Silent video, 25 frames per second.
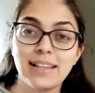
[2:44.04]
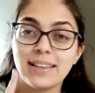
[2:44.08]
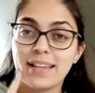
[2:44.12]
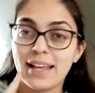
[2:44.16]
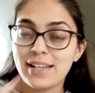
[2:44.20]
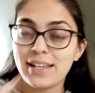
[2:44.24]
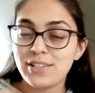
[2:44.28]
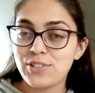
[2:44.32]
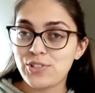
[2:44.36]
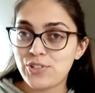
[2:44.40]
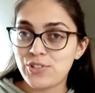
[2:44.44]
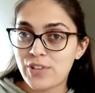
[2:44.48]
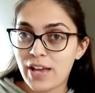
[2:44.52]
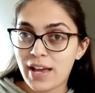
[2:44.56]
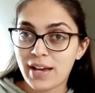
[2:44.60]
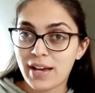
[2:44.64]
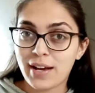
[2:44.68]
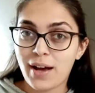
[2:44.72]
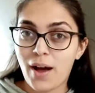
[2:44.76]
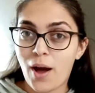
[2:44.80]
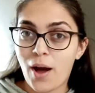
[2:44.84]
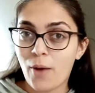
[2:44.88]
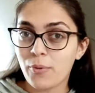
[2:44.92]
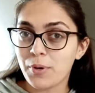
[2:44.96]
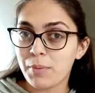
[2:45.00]
Let's
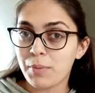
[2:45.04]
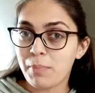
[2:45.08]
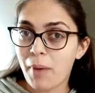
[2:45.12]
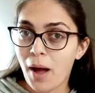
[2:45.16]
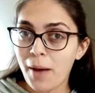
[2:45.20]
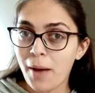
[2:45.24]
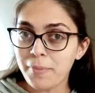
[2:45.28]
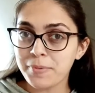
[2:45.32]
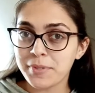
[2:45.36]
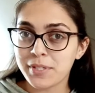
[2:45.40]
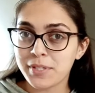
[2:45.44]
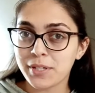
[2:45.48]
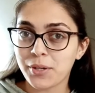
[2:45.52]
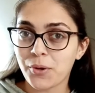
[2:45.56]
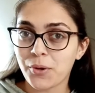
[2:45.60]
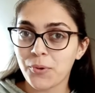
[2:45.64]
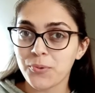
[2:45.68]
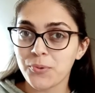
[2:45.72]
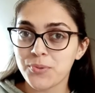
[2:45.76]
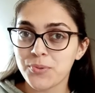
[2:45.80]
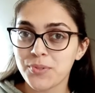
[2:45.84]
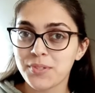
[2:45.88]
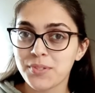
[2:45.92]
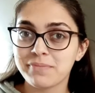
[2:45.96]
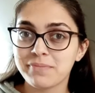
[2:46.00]
check our
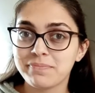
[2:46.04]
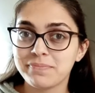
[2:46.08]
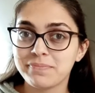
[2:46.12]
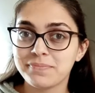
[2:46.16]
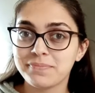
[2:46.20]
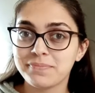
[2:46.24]
popsicles.